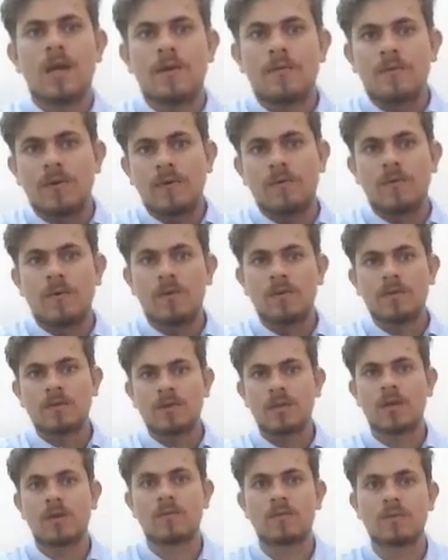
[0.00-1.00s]
life
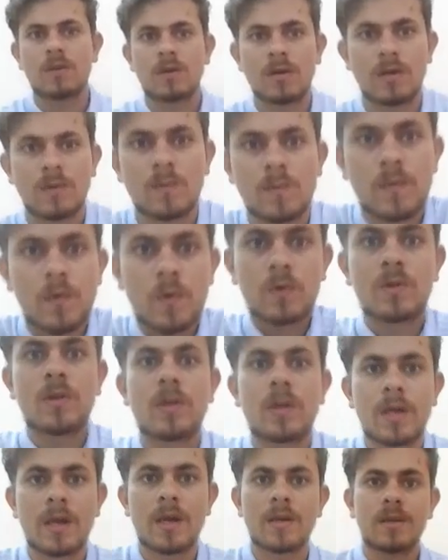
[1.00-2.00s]
revolves around her
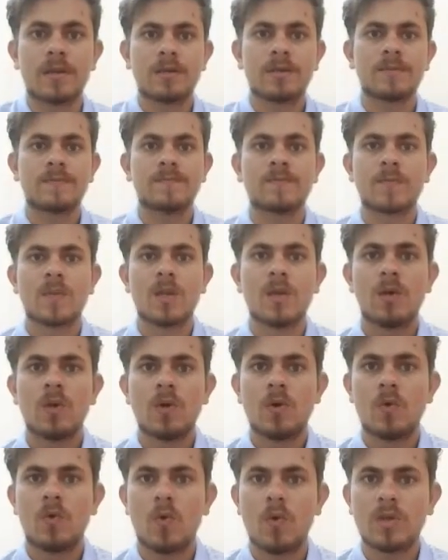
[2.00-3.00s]
brother Kenneth,
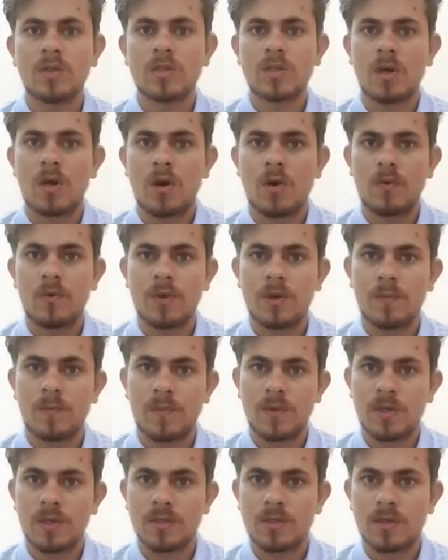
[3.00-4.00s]
who is now in
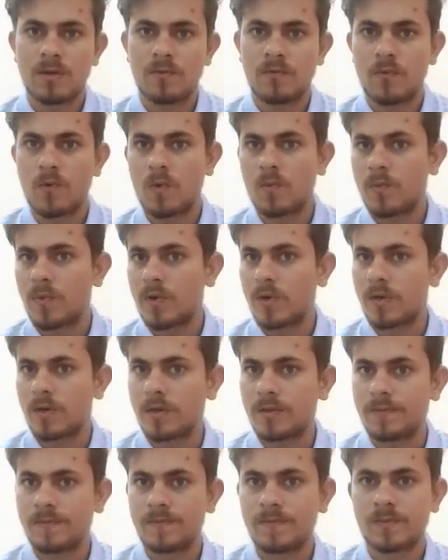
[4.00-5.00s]
prison for
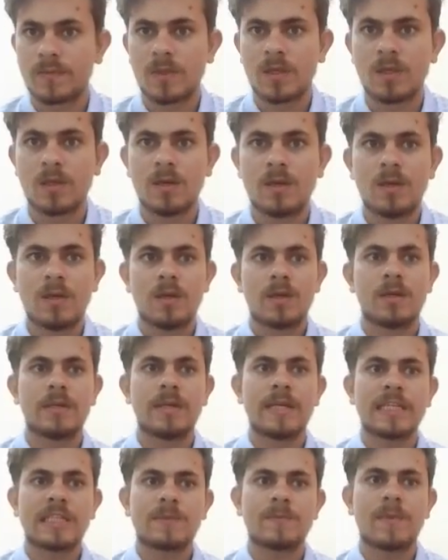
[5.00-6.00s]
murder.
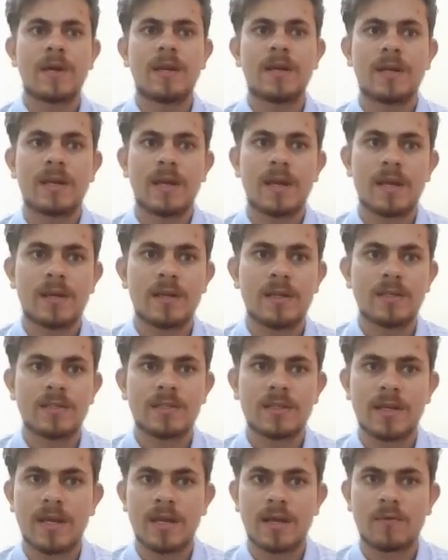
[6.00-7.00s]
Despite
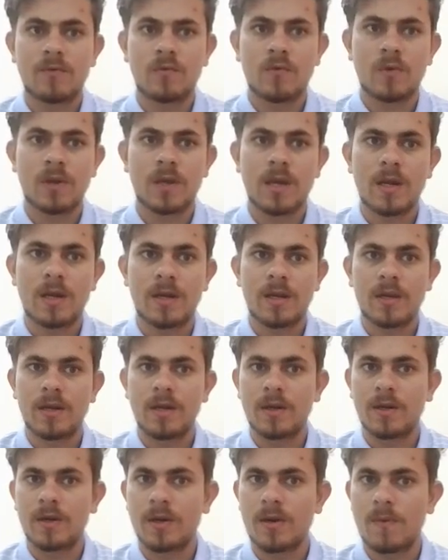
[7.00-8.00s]
Kenny's knack for getting
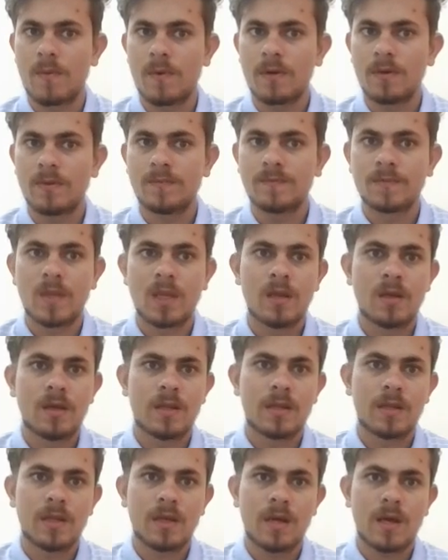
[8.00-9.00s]
in trouble,
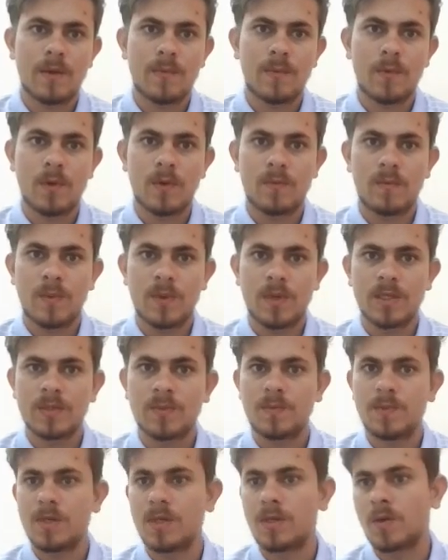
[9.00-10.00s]
they have always
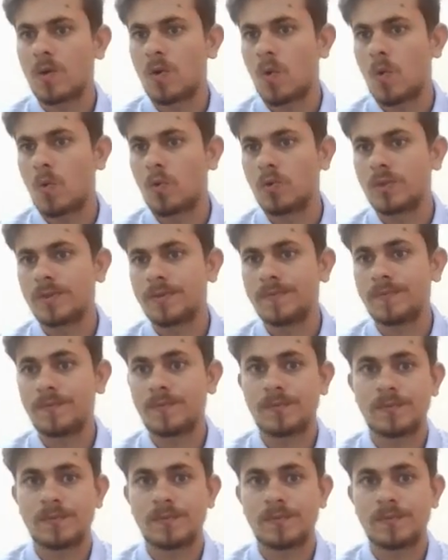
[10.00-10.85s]
been close.